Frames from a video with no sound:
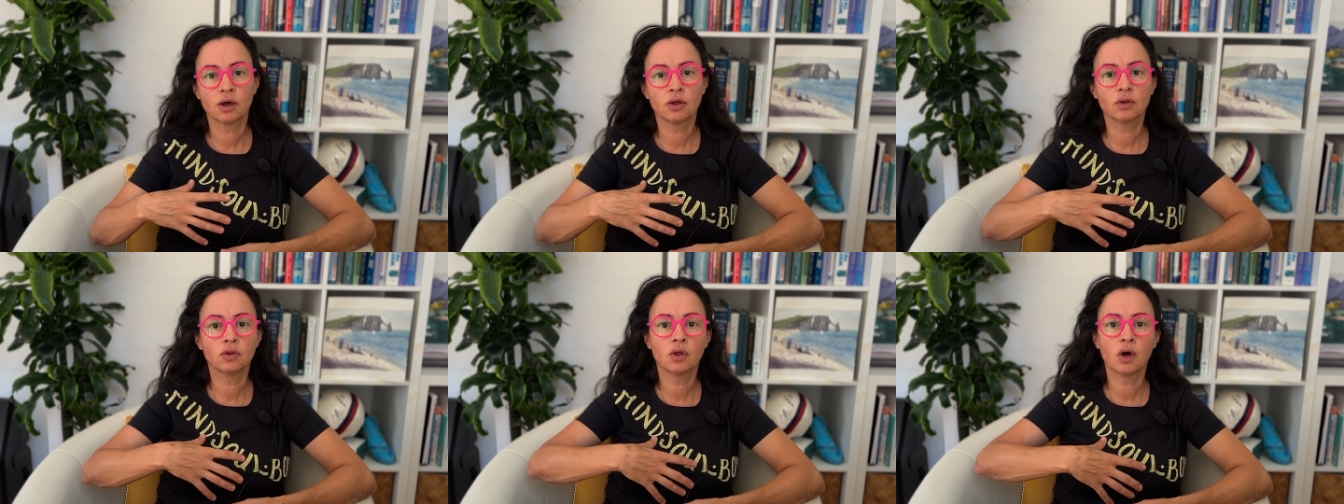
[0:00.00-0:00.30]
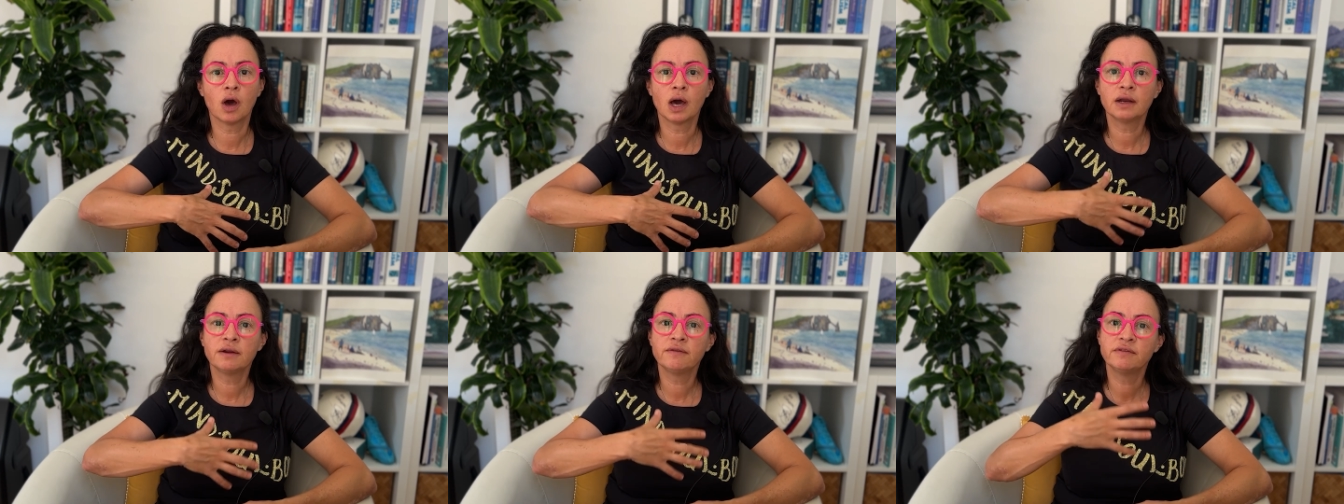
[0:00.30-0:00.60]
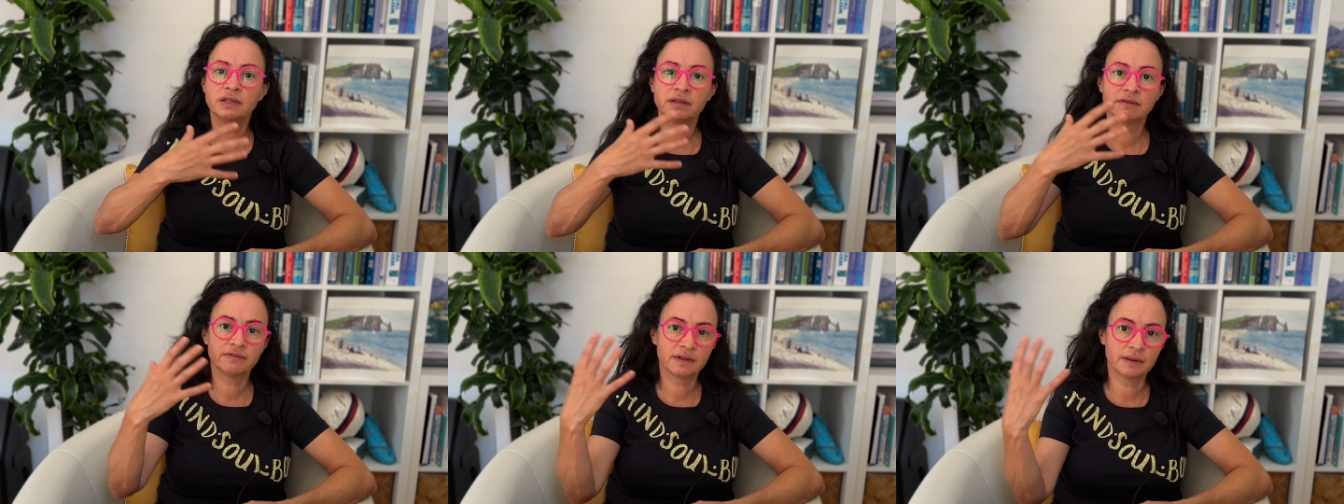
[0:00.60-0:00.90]
a lot of
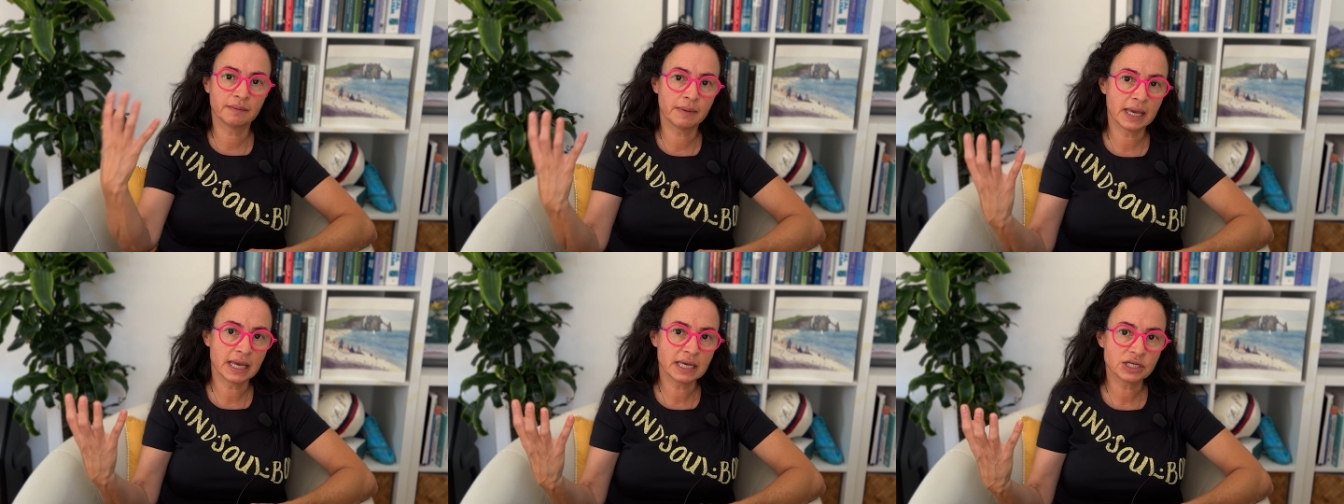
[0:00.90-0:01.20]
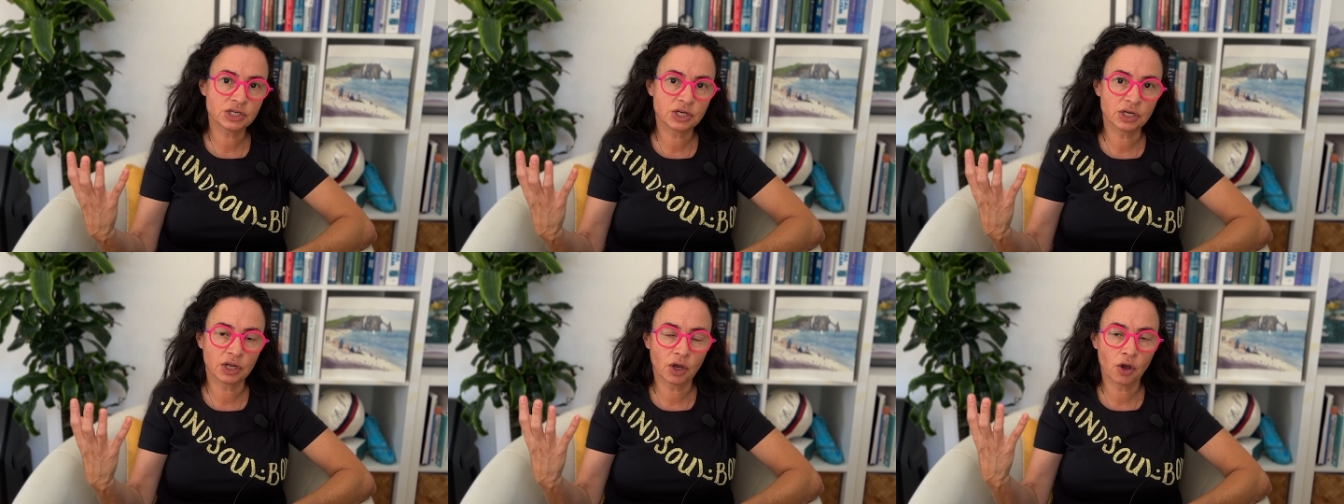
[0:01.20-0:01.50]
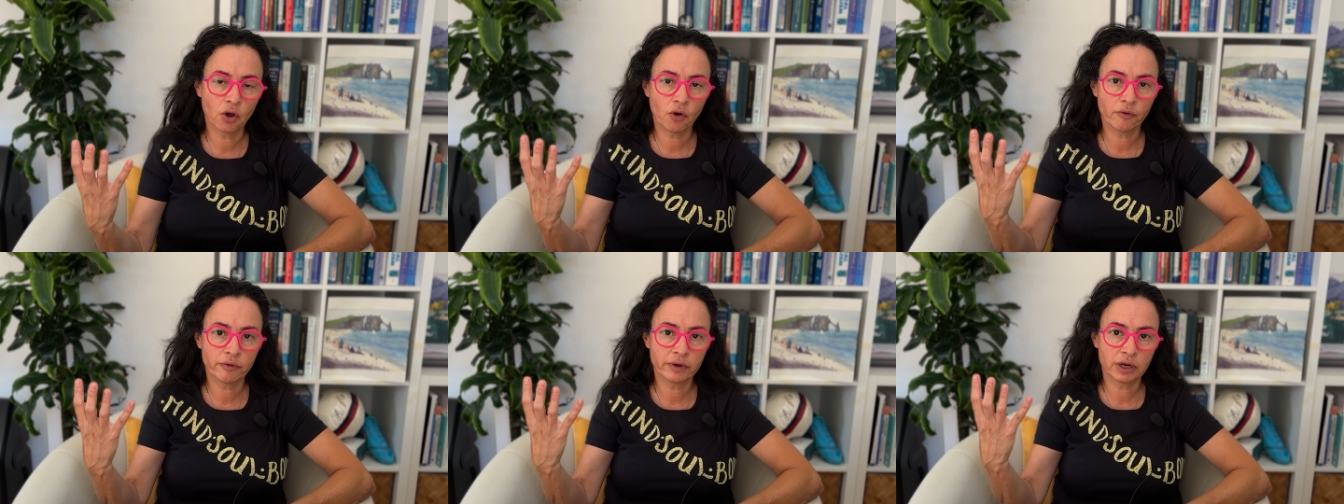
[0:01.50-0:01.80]
inflammation
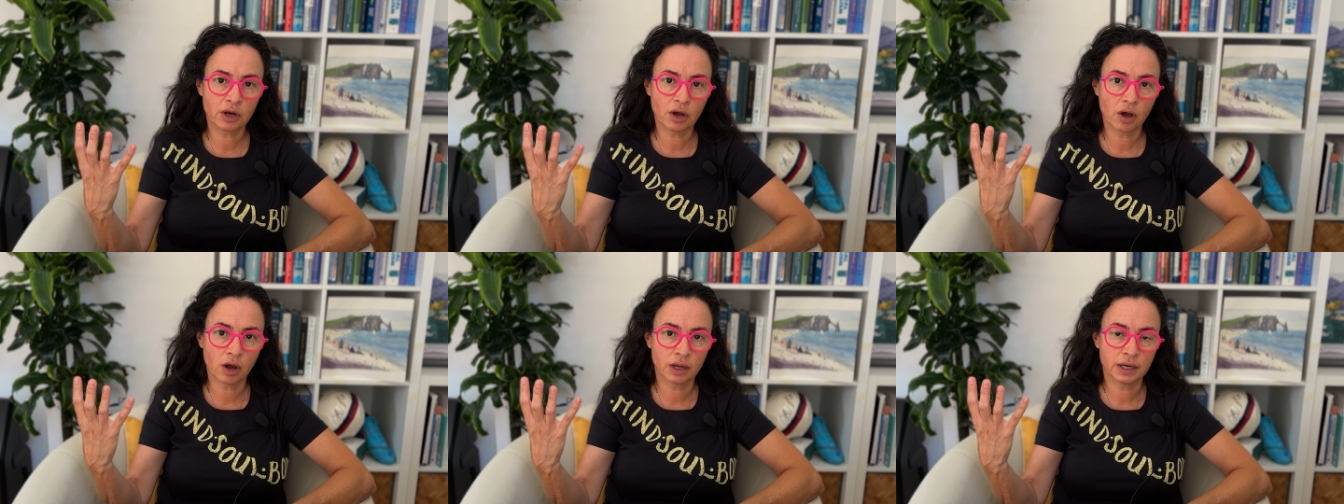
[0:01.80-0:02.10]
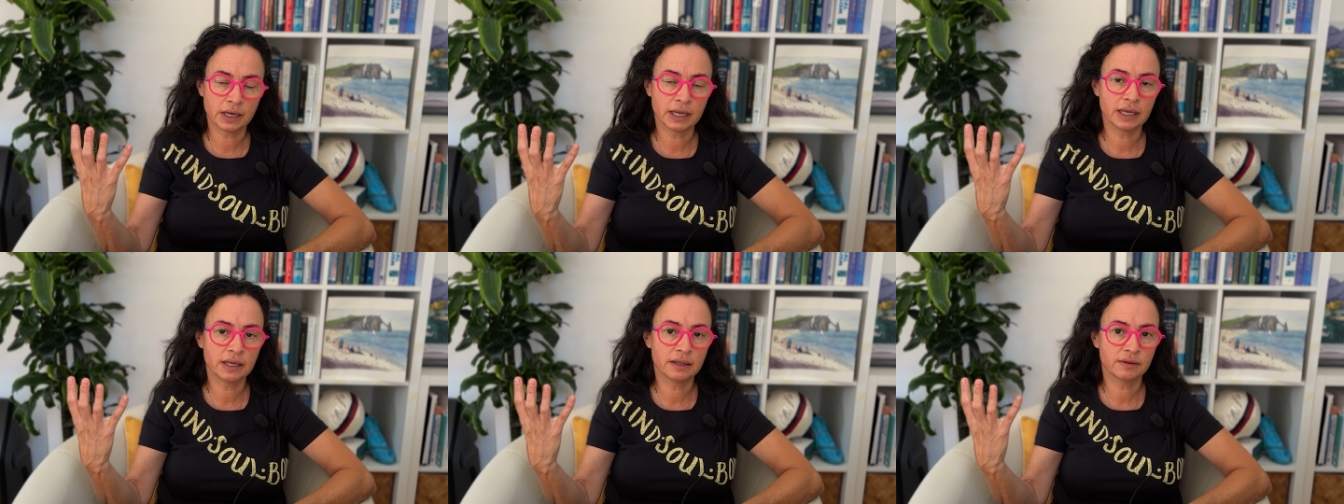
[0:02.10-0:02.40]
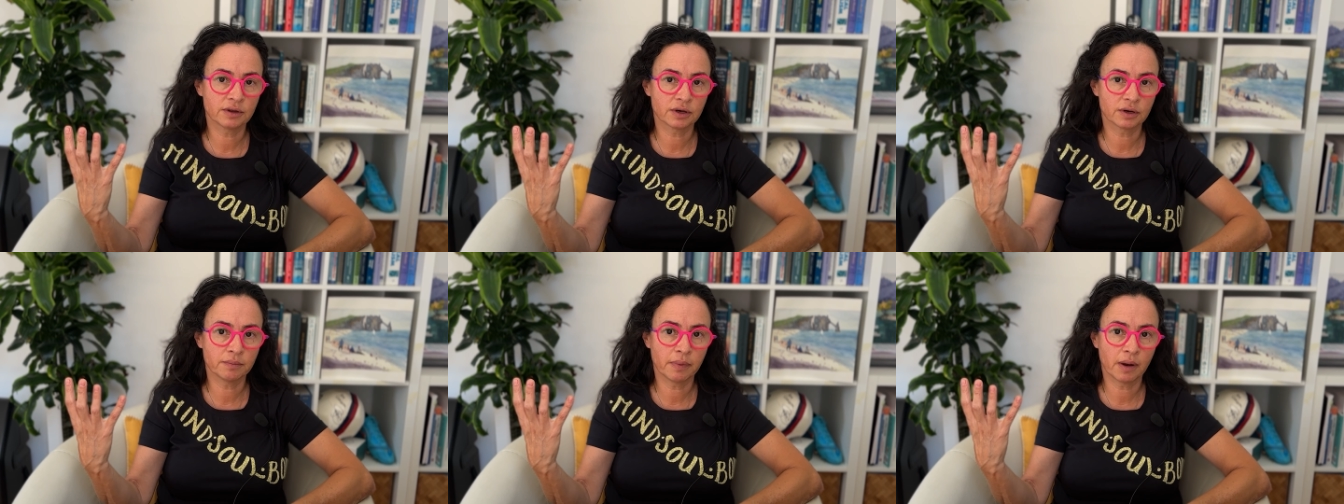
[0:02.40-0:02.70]
going on in
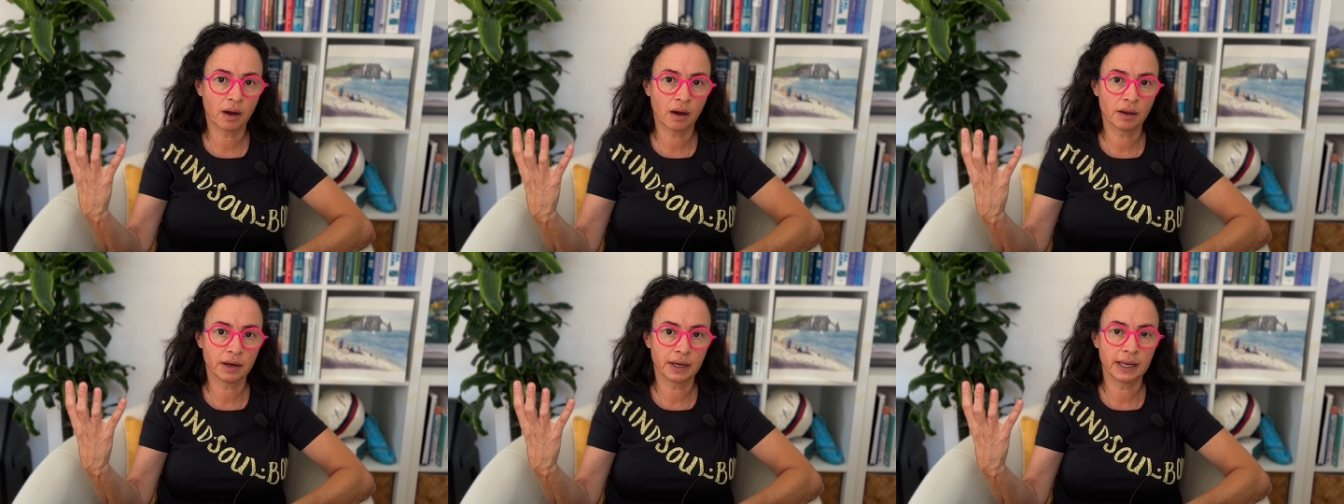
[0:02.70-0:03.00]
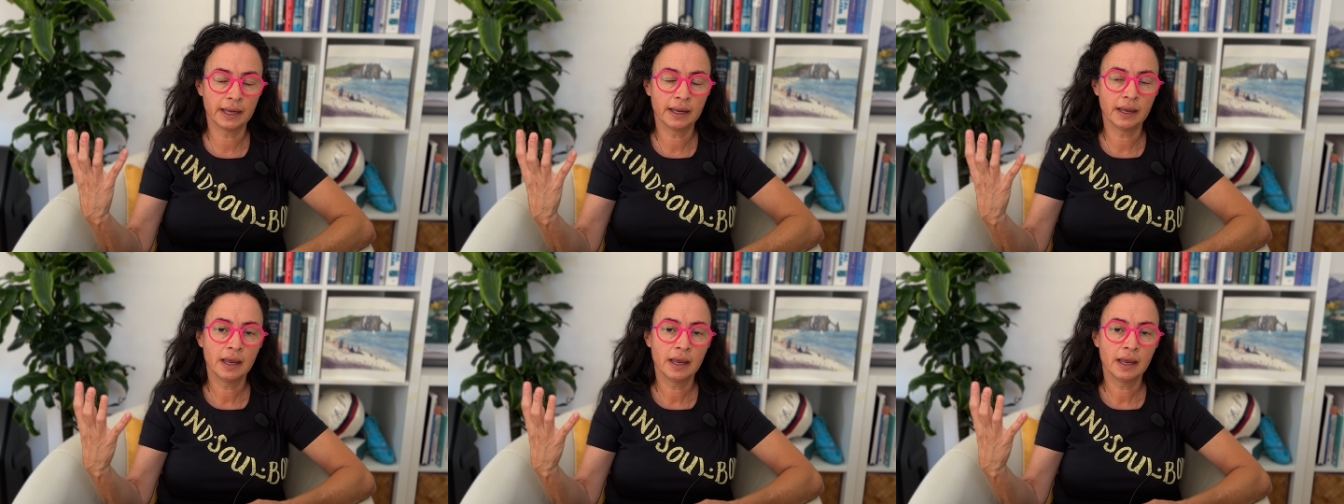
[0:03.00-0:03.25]
their body.